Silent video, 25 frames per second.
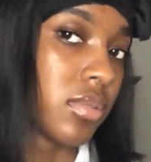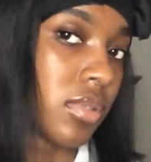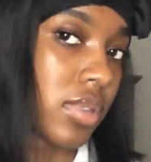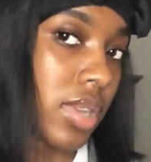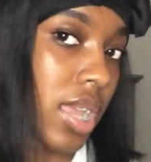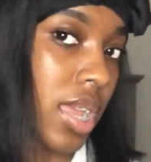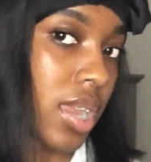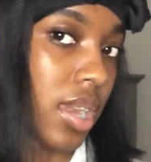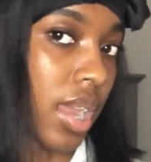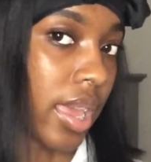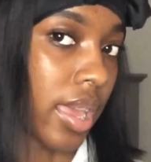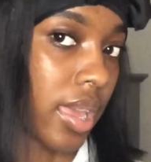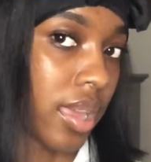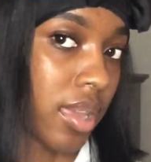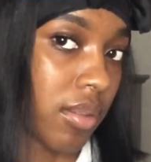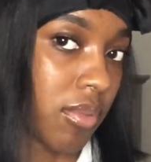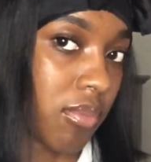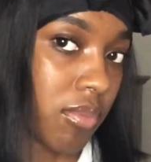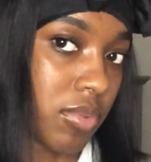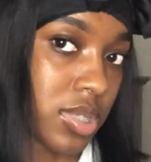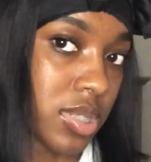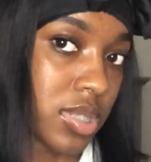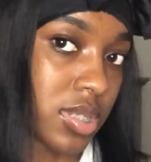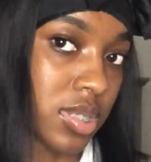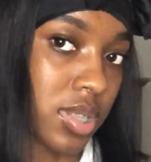And like
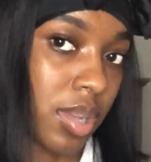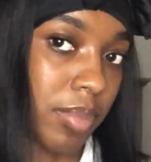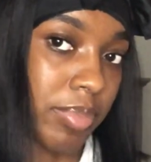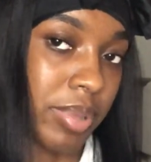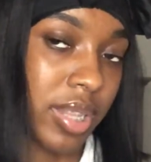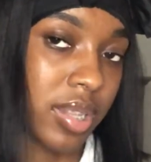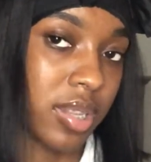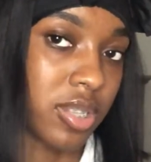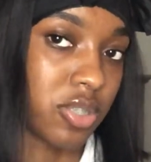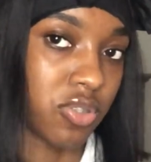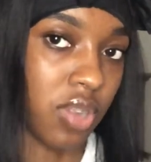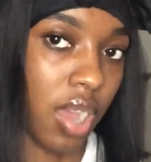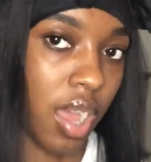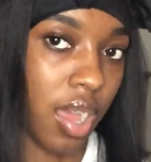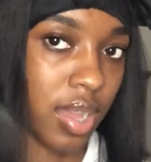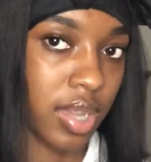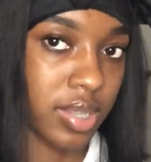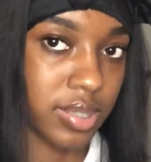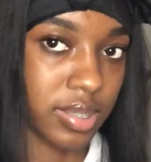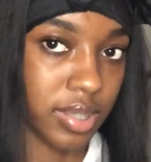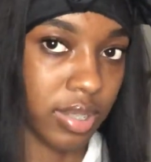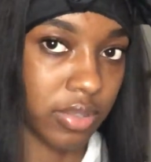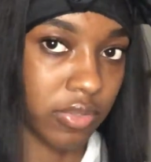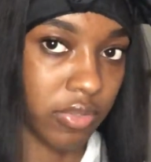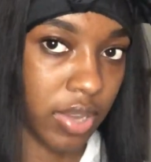once it's completely dry,
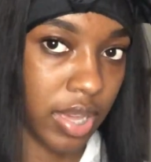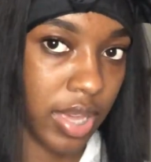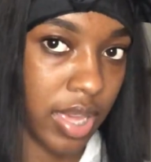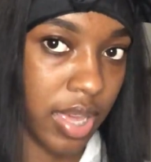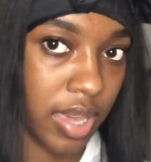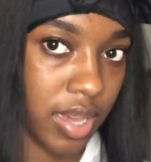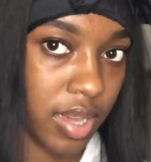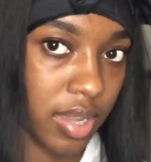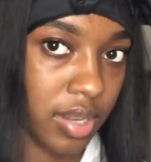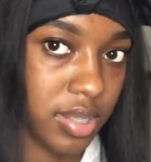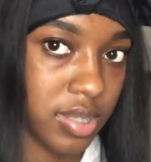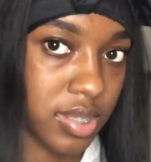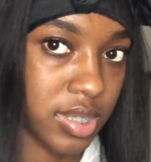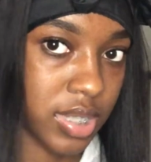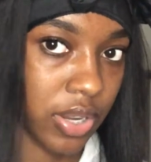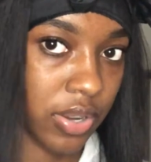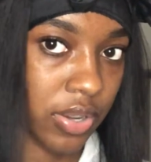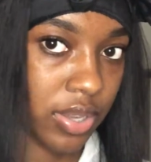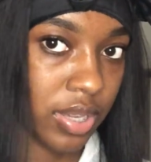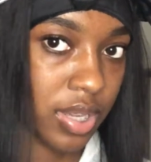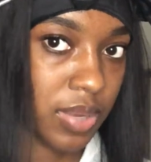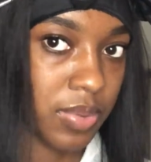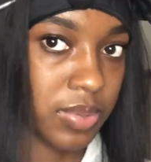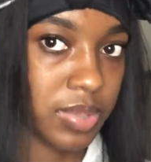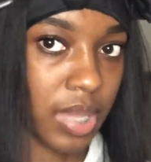cause like right here in this
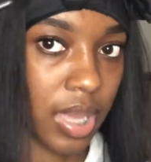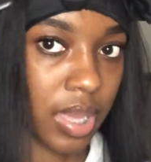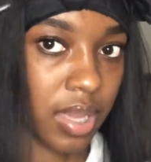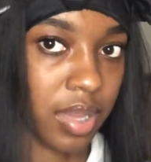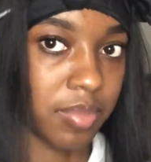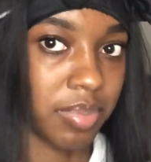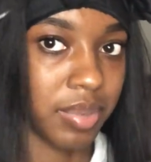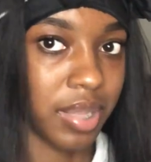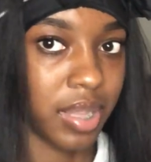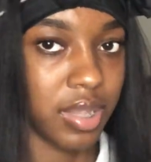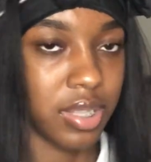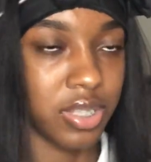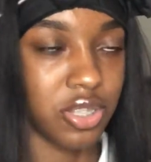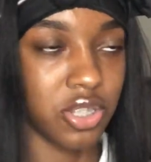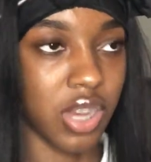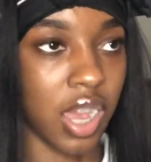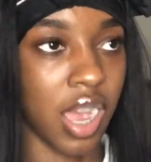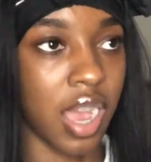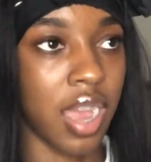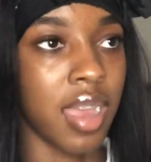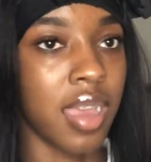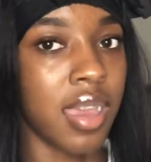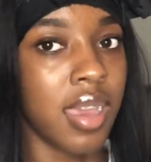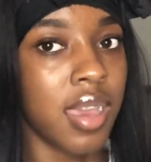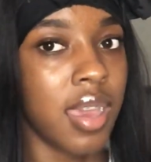area, it was like completely
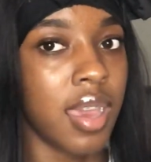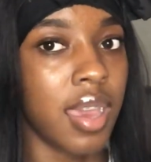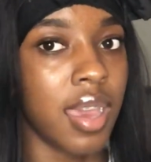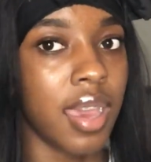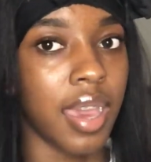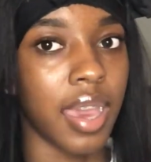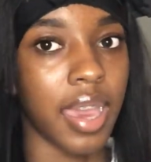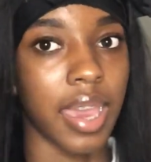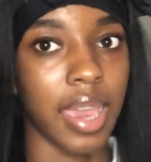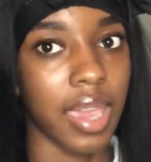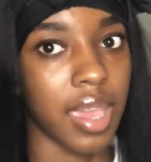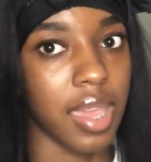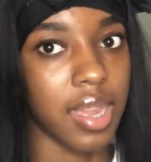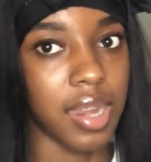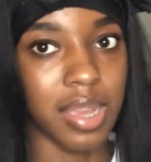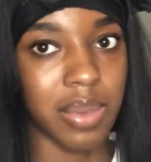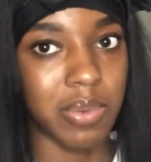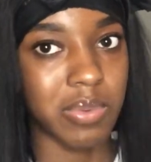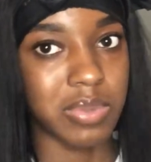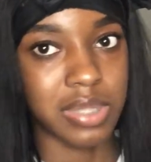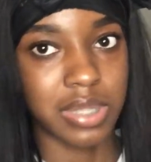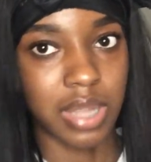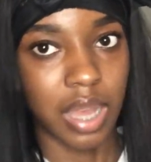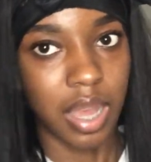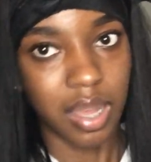dry, and it
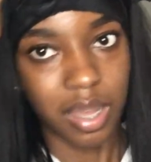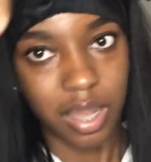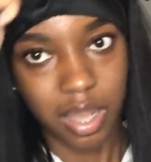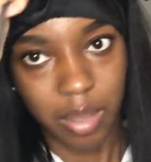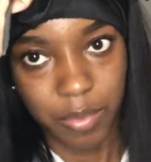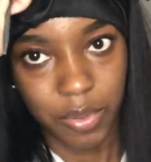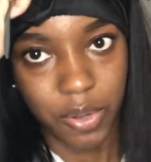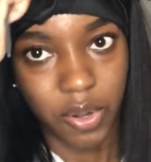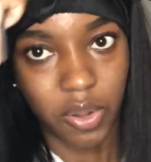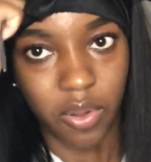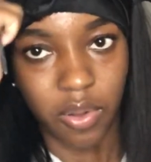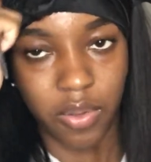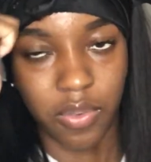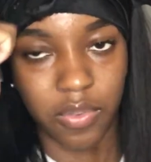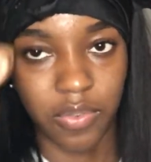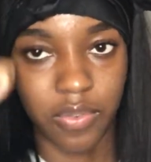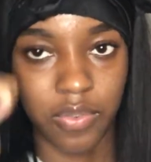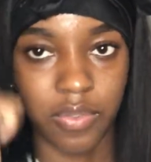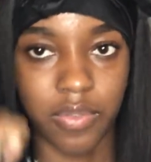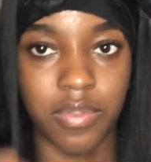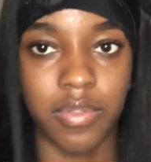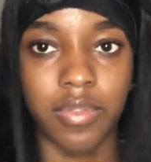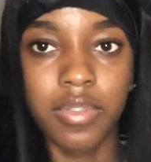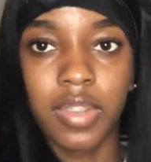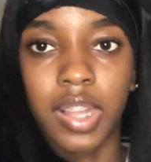was not coming off
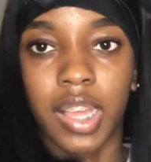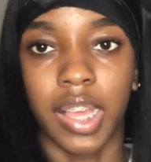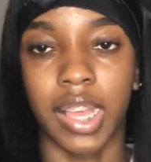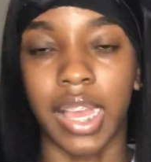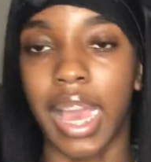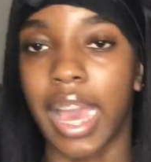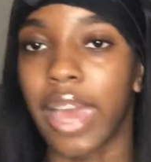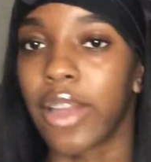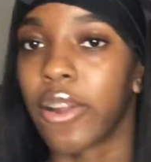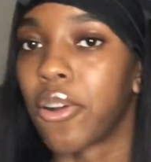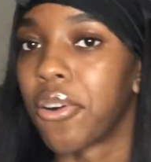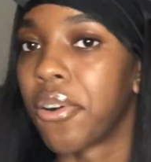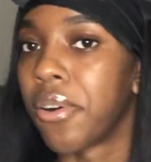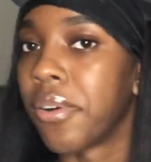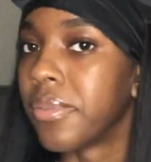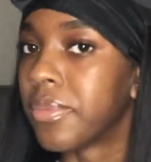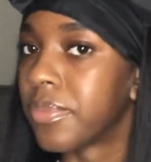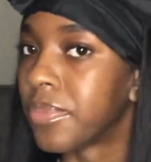like at all.